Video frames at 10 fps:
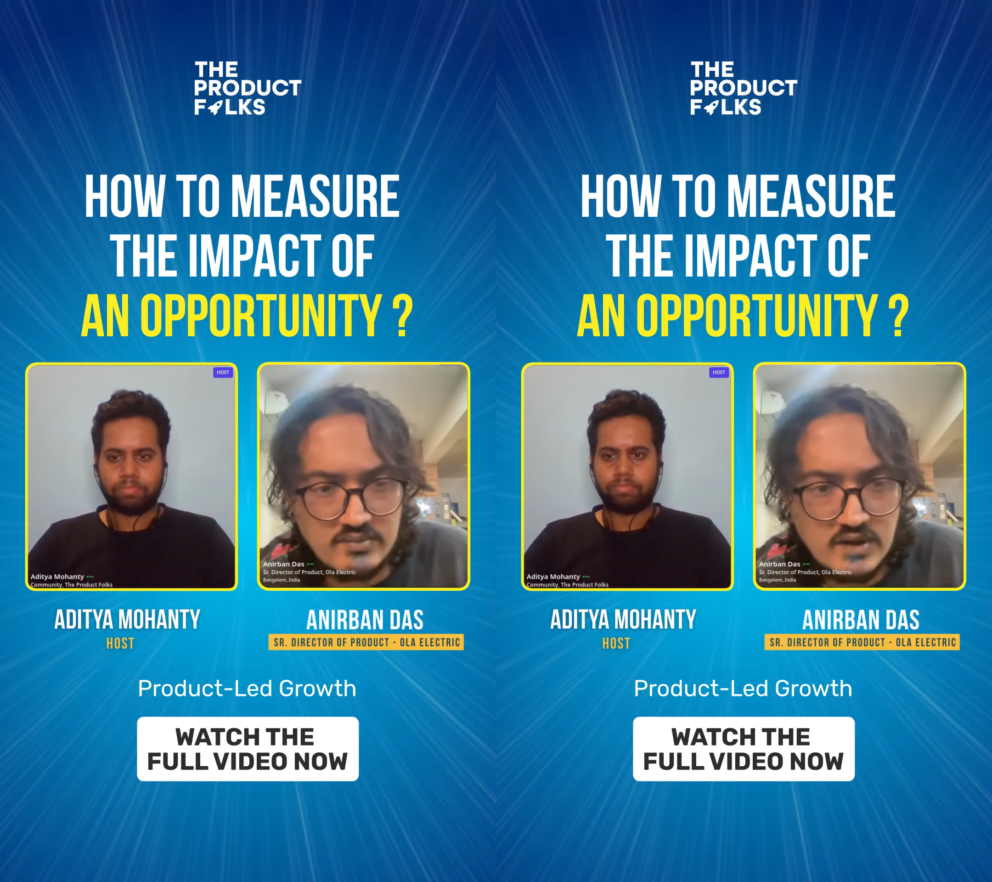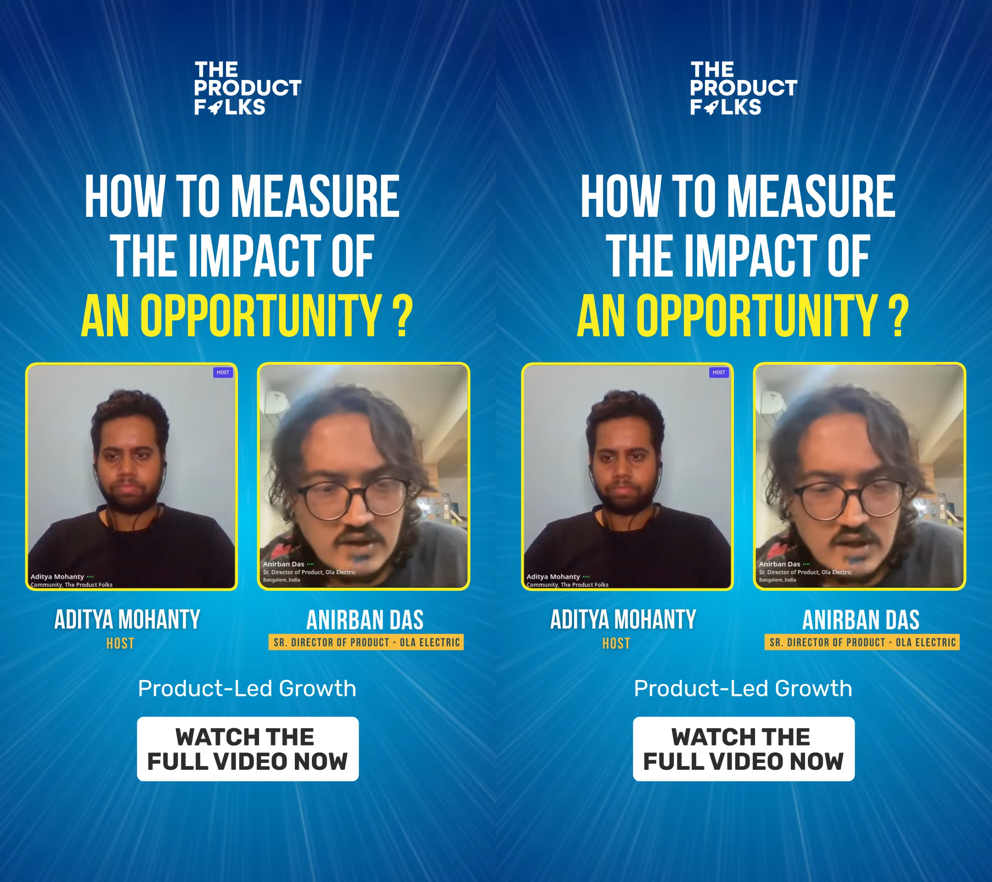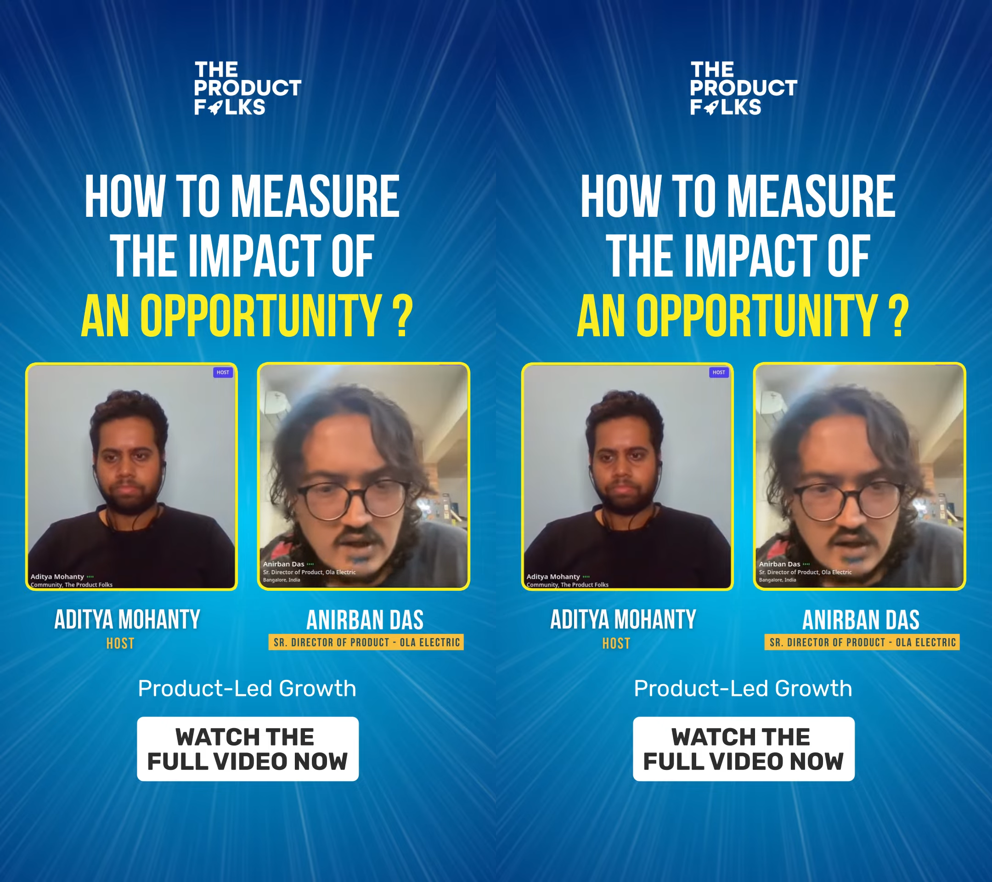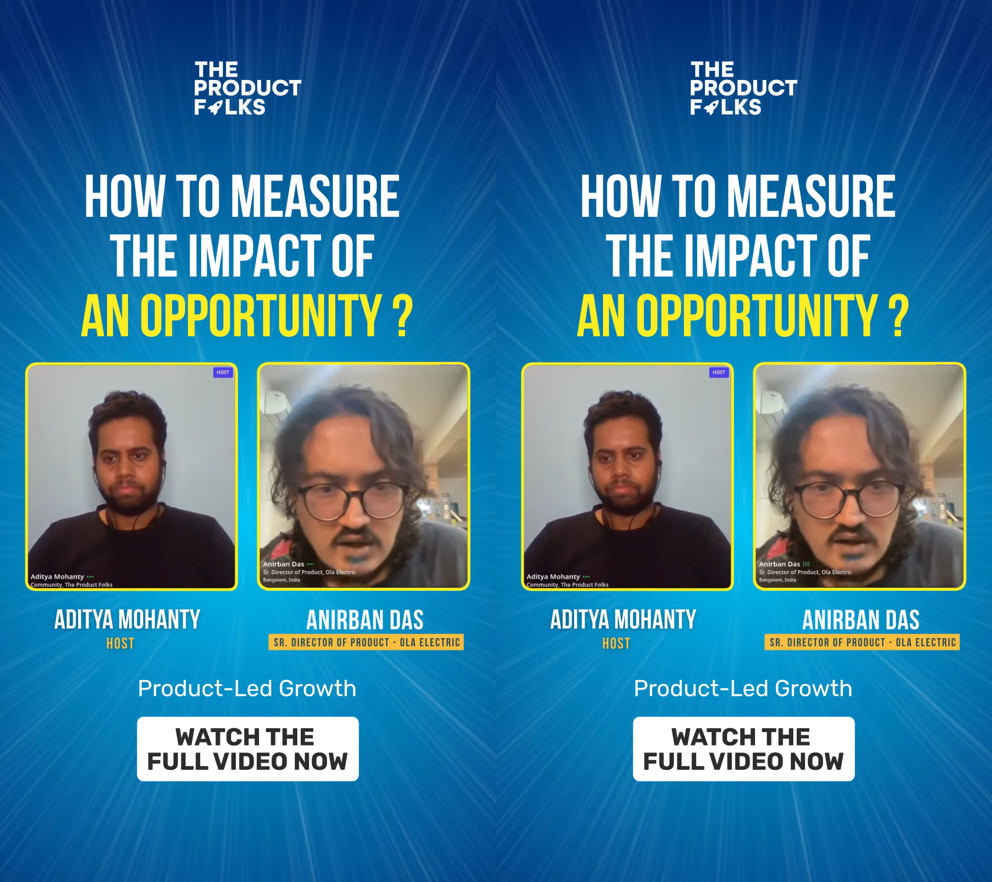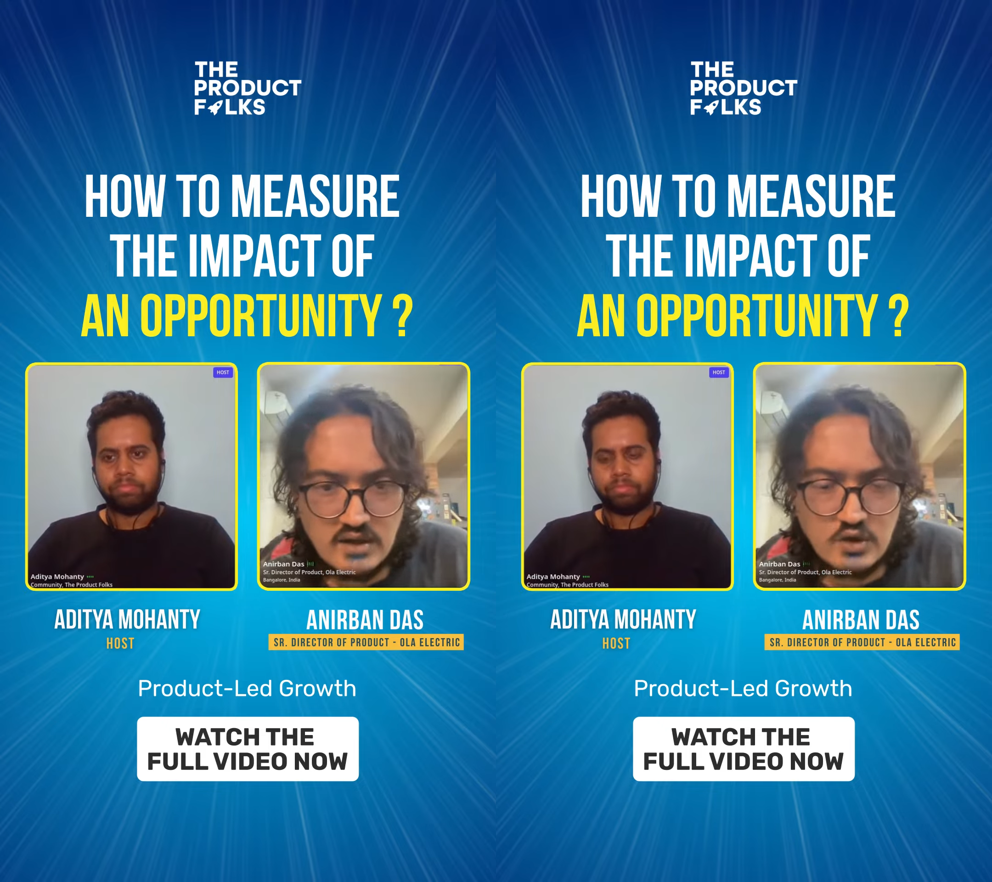
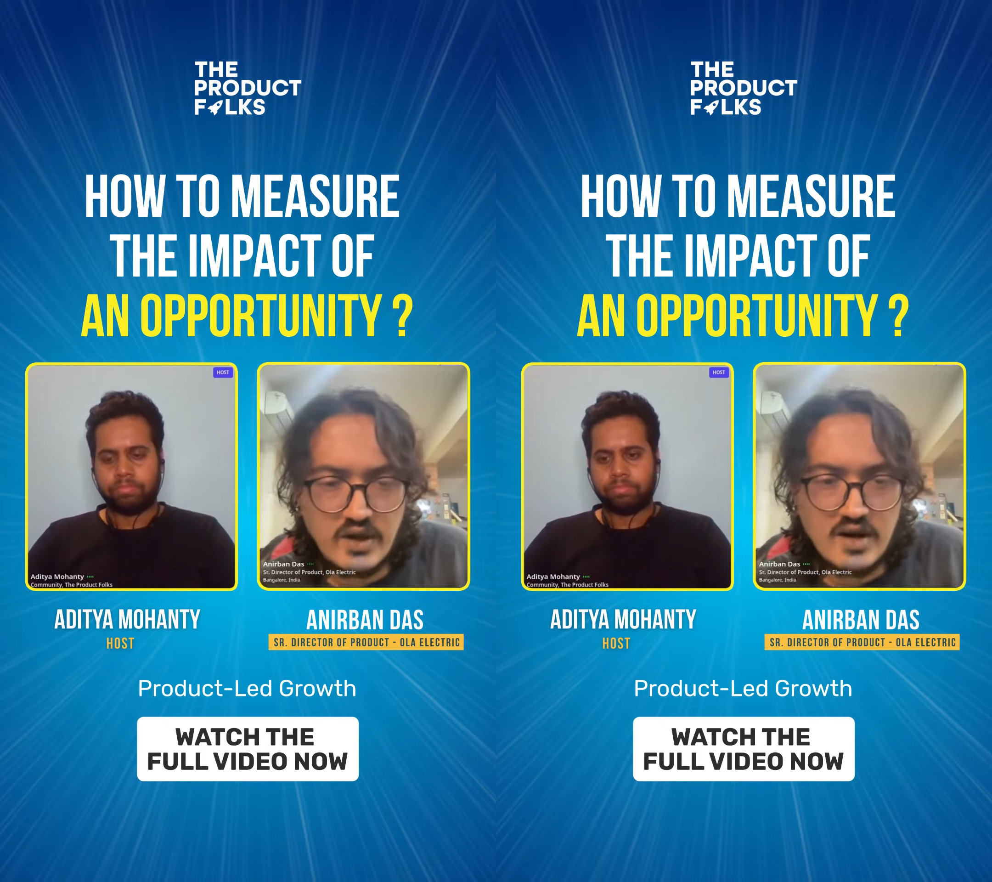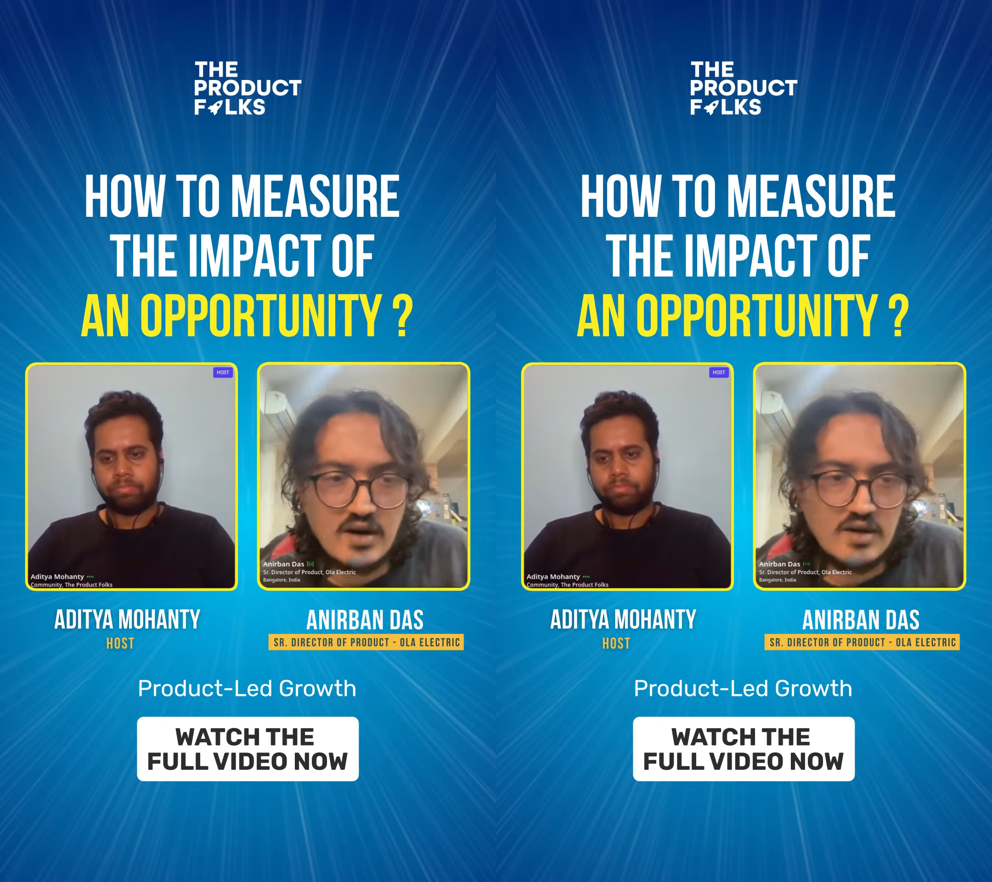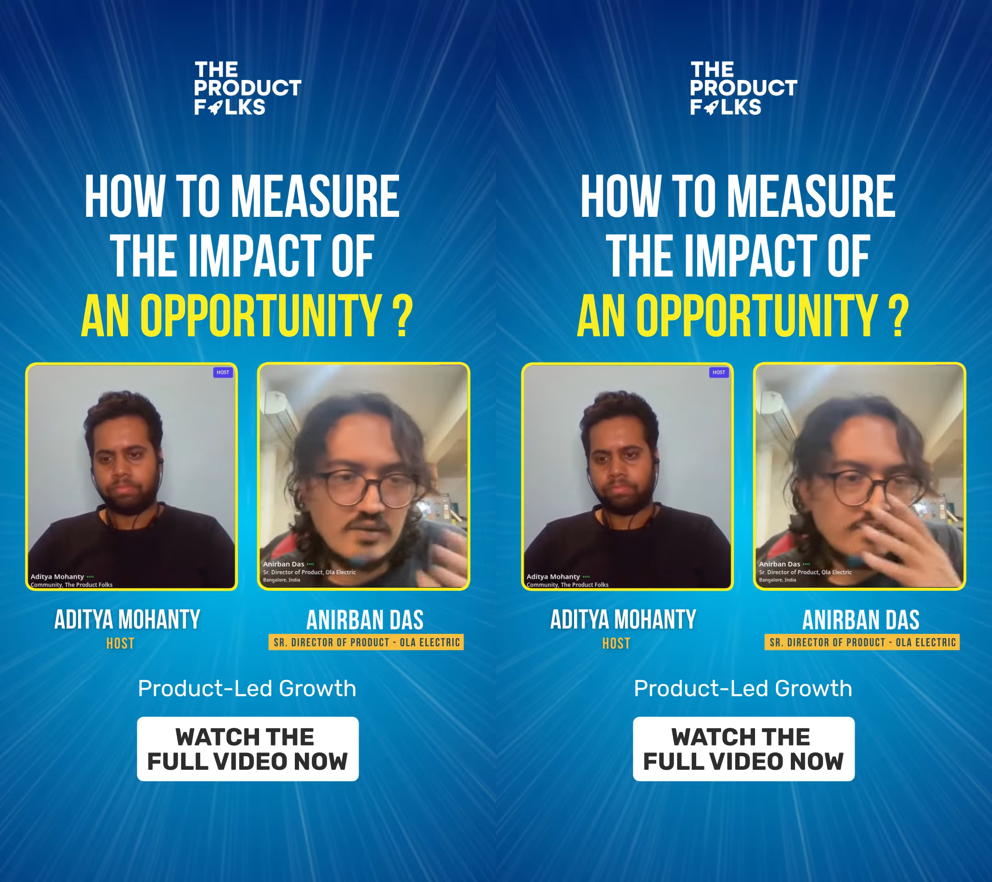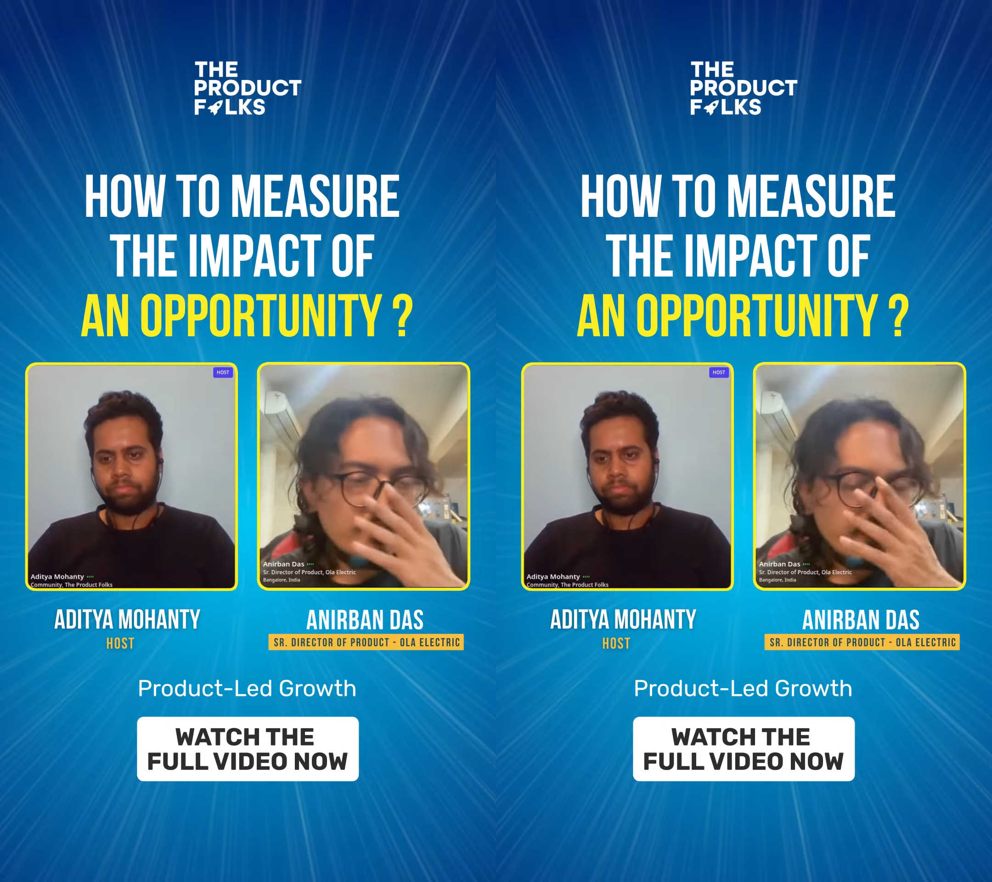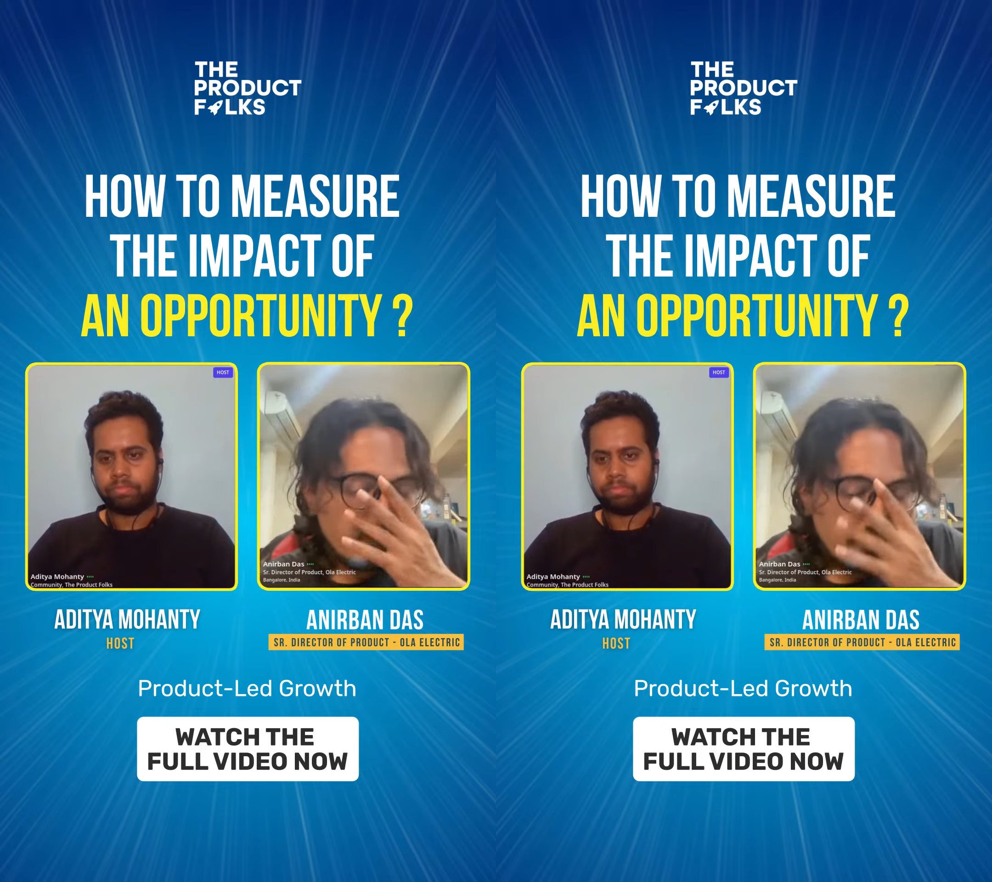you can
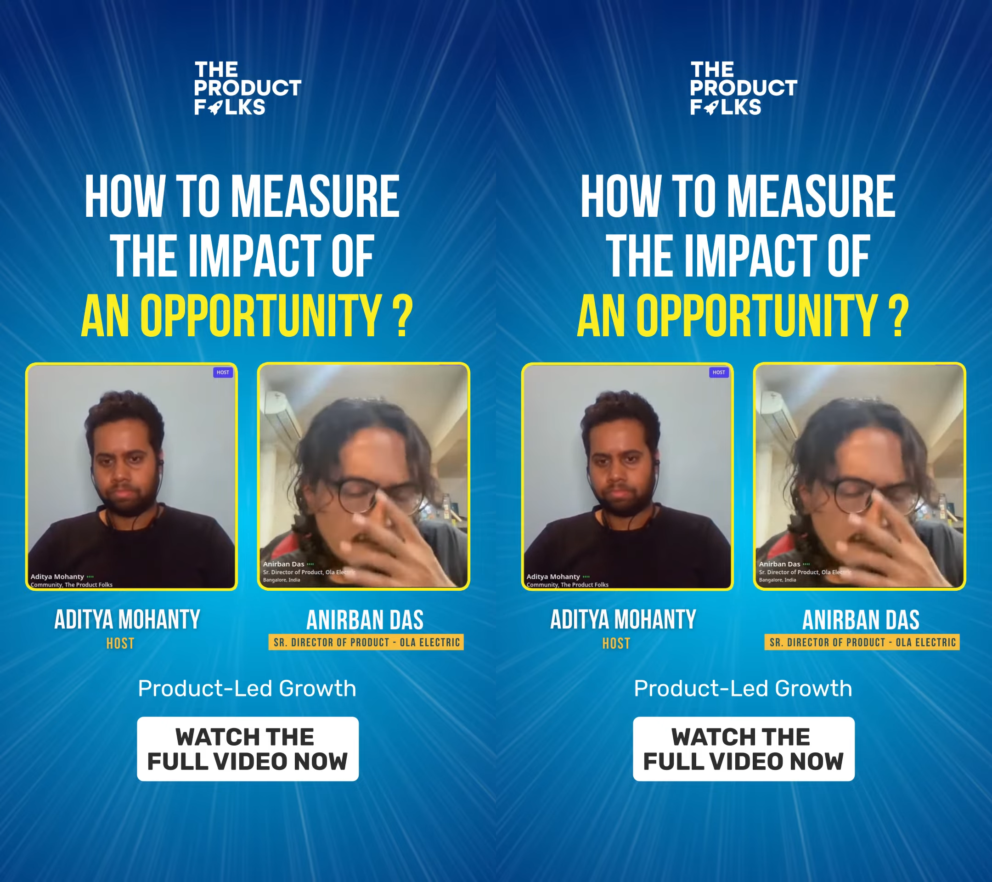run.